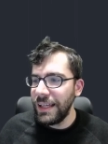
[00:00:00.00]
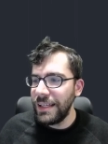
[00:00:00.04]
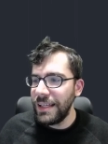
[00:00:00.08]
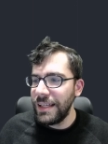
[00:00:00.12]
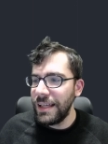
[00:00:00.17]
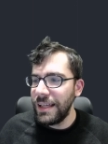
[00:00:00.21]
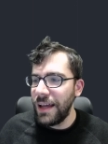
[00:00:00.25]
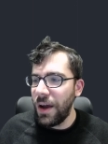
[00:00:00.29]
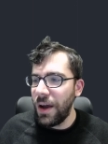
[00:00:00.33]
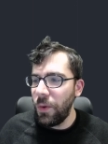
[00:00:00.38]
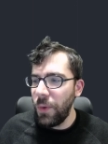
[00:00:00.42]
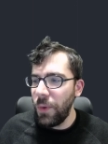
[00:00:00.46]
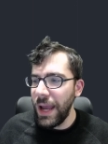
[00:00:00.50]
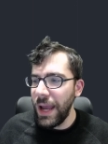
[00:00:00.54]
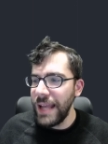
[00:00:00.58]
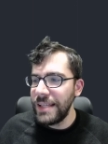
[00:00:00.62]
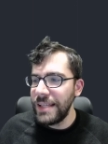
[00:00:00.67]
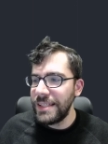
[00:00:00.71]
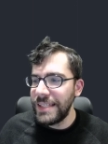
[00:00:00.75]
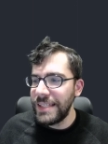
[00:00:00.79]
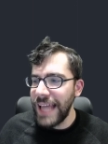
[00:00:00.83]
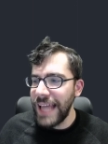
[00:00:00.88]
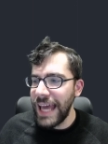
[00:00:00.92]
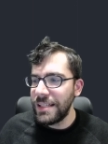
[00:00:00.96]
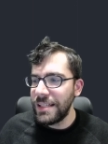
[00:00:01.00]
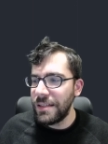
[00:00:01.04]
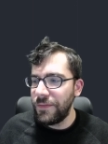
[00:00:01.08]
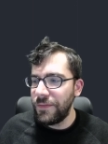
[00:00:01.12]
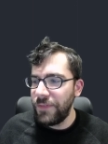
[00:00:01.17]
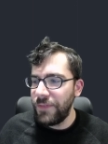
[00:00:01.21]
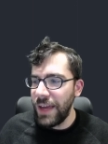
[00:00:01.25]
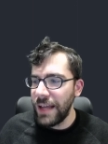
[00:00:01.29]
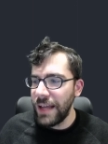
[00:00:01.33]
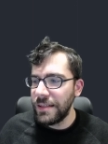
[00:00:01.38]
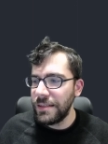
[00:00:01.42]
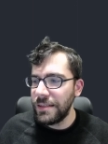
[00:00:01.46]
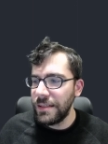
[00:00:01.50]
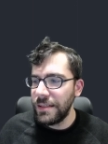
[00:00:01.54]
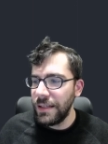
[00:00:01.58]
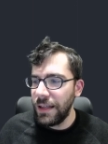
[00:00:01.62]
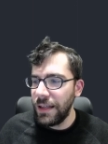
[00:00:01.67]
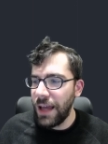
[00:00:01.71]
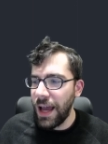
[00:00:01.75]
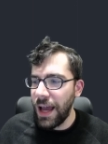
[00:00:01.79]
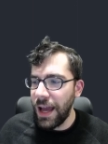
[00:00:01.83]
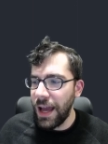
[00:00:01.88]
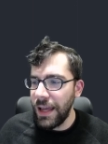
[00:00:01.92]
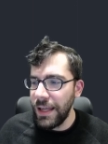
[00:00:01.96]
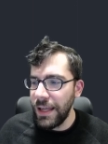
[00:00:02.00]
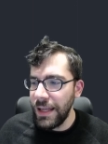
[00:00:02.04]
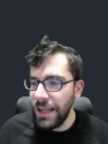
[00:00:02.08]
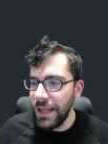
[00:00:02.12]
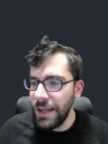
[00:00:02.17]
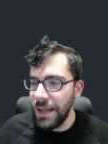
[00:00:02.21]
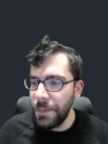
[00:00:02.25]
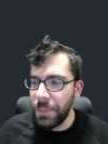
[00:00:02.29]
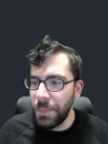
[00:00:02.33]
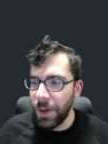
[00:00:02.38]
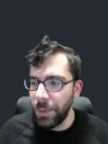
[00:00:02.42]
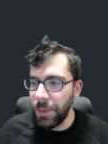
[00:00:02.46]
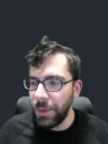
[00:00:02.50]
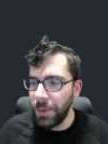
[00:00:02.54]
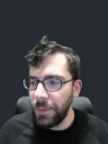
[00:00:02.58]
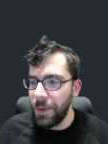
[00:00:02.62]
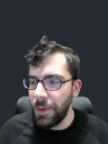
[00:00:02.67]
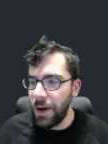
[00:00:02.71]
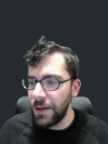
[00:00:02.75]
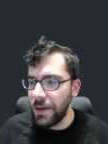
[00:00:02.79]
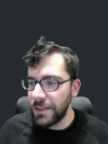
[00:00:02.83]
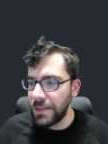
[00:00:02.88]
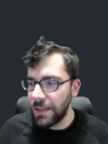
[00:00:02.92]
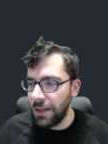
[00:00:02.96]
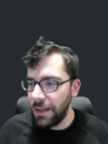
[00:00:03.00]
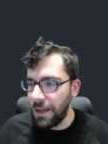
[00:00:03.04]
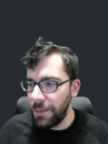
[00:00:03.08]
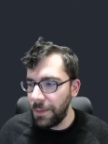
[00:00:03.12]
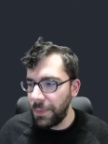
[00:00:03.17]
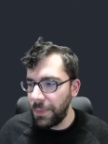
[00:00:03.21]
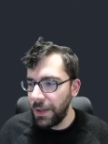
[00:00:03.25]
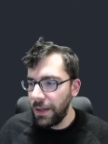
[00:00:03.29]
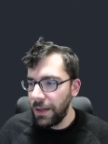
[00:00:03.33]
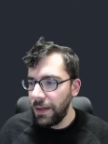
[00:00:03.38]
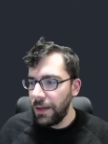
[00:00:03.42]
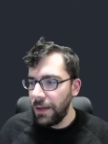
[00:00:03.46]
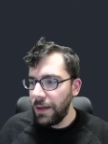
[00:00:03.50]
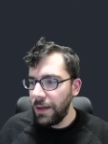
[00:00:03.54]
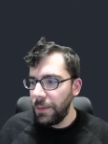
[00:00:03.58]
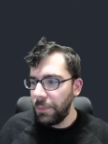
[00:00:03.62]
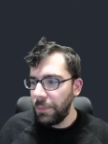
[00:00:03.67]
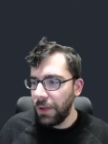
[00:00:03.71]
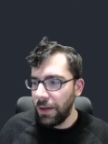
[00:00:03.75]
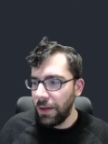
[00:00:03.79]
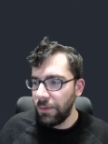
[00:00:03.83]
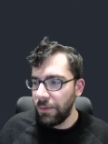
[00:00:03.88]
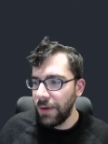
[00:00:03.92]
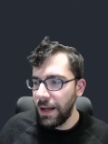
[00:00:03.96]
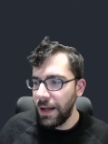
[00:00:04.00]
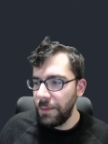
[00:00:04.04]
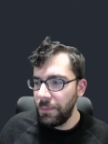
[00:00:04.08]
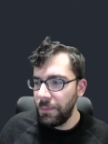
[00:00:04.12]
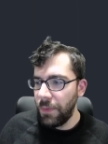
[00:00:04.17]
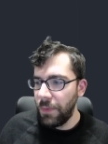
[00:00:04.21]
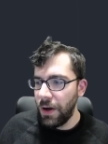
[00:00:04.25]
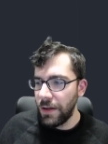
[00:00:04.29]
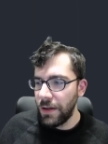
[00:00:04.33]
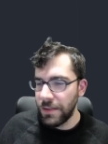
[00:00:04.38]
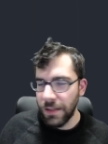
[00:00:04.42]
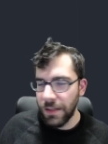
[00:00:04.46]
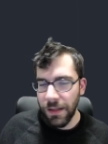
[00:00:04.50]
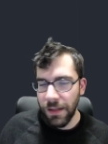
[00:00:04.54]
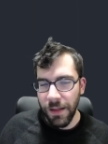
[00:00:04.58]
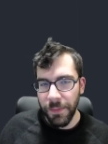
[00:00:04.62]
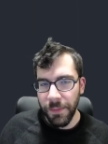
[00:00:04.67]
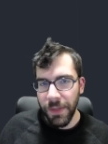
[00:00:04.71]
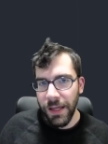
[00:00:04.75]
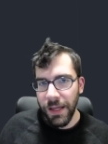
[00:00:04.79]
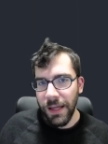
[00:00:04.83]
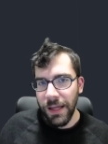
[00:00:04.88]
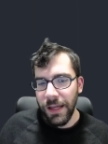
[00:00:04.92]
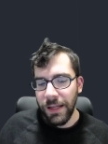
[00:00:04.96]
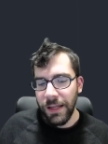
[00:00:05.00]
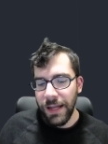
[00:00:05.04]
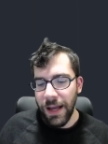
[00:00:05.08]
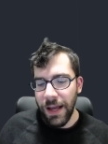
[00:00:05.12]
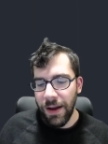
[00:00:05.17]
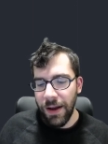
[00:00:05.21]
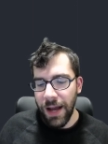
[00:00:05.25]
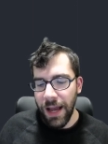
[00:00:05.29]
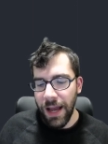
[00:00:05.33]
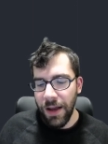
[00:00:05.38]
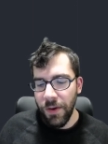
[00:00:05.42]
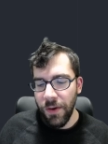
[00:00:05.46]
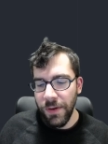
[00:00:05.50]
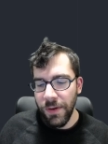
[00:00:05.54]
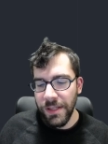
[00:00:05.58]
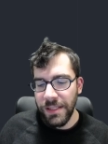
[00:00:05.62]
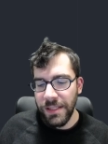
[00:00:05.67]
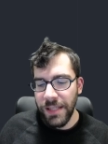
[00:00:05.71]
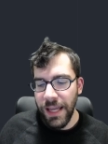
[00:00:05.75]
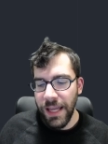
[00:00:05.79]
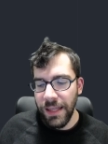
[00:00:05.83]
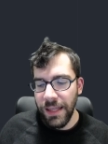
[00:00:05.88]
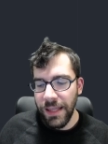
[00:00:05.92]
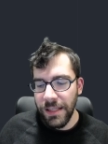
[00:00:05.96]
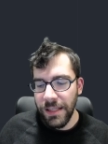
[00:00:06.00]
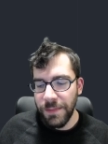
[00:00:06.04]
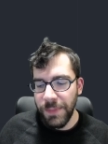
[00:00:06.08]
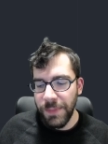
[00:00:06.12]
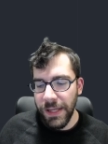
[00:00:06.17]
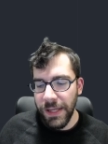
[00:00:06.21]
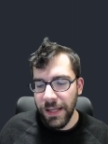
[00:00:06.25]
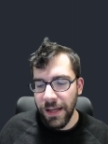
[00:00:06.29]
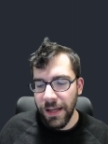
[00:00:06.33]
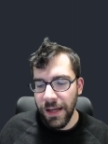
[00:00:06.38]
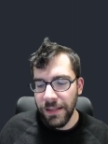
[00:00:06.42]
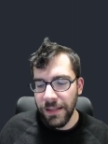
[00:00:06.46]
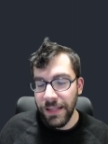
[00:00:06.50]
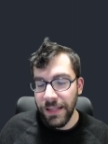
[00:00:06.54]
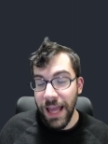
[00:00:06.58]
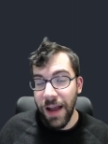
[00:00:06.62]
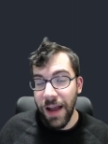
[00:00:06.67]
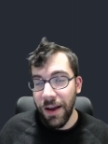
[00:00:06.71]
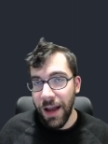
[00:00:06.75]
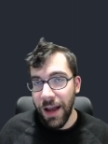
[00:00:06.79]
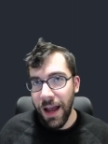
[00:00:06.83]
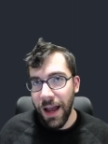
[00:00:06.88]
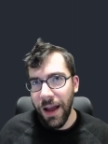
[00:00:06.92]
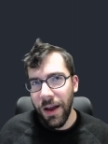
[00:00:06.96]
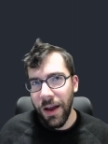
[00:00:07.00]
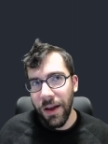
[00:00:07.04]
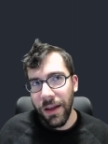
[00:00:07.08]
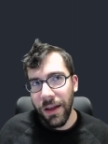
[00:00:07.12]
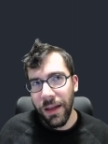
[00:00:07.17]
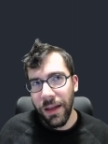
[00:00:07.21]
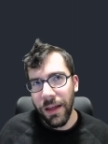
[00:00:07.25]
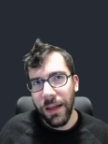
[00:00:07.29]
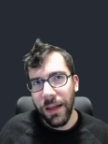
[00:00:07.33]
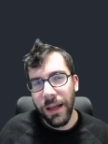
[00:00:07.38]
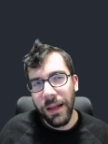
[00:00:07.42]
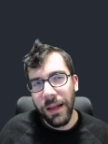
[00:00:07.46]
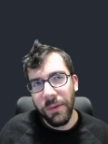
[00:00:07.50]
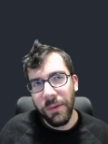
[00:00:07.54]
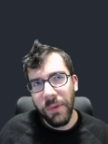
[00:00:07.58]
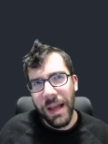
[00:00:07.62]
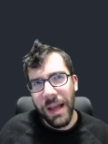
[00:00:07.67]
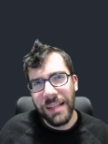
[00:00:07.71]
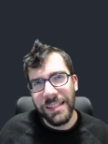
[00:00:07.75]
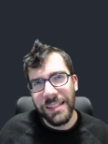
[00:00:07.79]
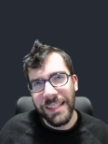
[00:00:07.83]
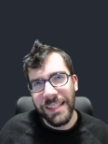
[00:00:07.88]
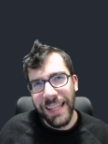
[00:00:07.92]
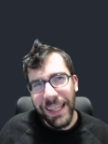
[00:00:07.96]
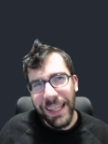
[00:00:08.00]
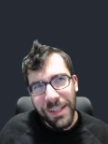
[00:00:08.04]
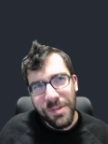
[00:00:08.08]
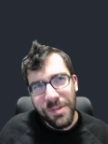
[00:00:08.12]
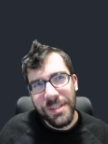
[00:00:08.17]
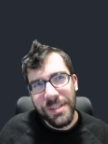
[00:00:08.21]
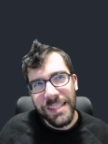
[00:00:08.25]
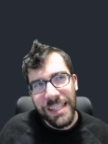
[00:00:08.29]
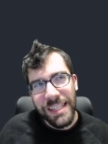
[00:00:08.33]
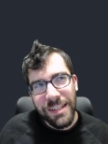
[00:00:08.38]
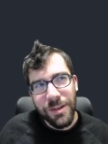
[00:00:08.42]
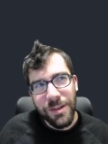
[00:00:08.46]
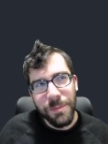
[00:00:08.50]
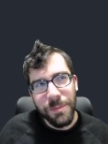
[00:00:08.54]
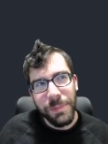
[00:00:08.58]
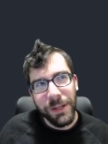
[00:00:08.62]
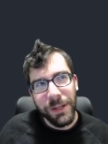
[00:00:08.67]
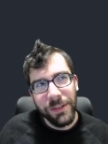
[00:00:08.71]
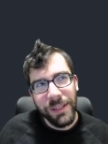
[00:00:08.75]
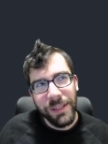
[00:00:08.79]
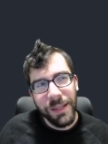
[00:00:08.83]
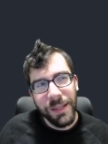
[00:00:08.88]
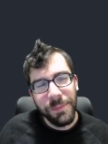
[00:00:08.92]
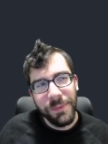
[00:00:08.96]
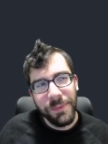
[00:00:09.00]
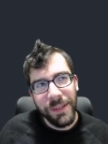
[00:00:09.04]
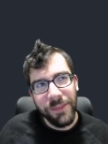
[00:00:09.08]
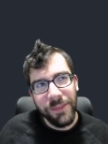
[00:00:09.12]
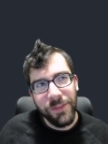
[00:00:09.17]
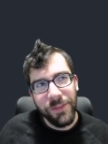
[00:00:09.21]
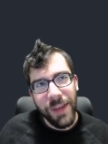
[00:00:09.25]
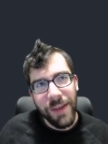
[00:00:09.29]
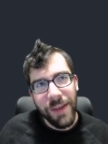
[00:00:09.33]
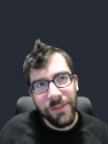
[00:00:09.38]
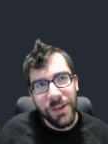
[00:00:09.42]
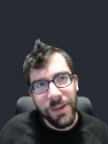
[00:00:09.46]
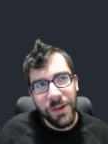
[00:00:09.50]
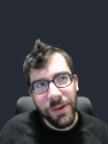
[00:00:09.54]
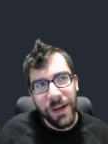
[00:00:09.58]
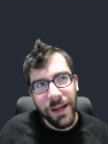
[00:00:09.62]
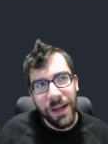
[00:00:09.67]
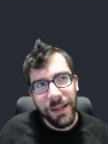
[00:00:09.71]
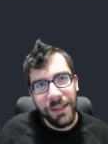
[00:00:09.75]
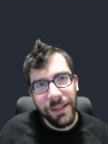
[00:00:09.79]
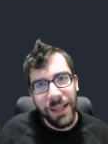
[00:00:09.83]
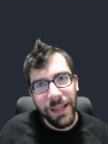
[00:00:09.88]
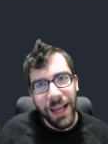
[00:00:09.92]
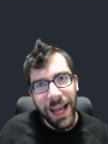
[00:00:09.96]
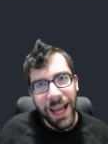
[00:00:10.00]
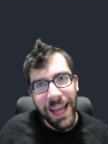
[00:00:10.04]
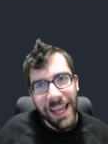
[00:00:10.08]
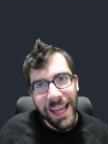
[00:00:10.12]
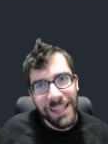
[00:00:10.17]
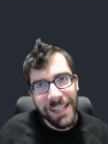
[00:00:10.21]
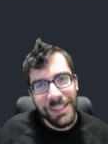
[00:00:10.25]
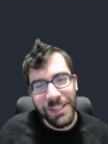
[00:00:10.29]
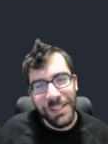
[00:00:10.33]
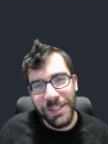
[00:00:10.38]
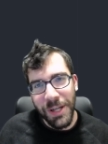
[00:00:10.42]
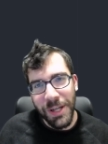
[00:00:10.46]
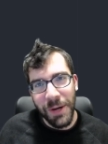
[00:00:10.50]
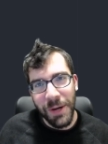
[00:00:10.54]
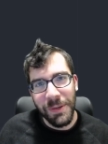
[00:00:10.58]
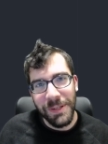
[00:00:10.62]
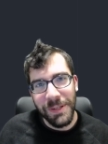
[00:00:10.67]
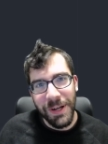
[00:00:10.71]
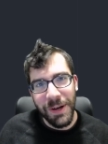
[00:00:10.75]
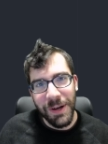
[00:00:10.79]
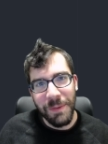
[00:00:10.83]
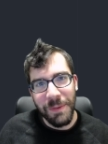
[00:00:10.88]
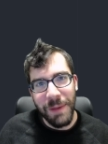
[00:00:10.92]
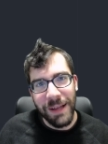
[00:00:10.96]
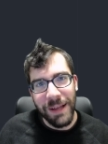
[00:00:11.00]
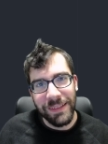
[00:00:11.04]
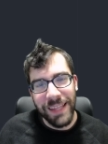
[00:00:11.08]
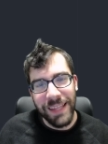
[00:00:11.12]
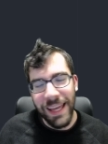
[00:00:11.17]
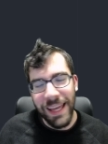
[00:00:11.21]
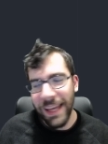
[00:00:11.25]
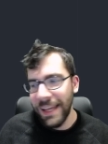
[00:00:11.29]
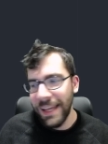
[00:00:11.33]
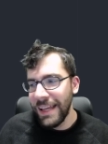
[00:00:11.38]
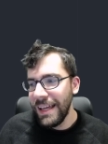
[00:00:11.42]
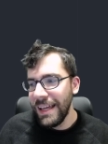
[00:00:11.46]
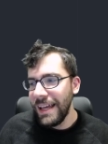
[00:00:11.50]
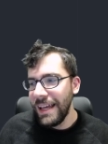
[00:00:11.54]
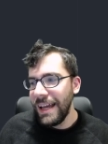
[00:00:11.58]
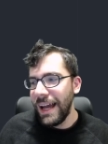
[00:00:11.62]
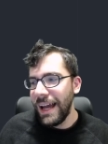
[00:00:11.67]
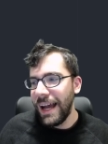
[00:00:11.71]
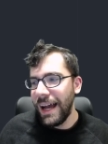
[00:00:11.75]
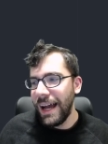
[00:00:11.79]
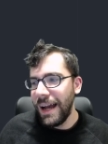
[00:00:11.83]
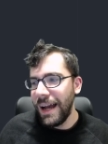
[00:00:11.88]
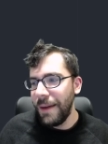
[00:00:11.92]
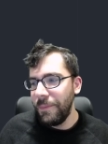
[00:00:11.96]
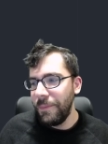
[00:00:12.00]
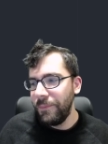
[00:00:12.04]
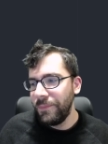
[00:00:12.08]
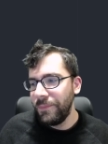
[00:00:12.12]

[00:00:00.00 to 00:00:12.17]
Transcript: away status effects, that is Purple Moss Clump, Blood Red Moss Clump. Now, I always say this because... Now, uh, actually, can you see your buildup if you have no H U D? I actually don't know about that. Um,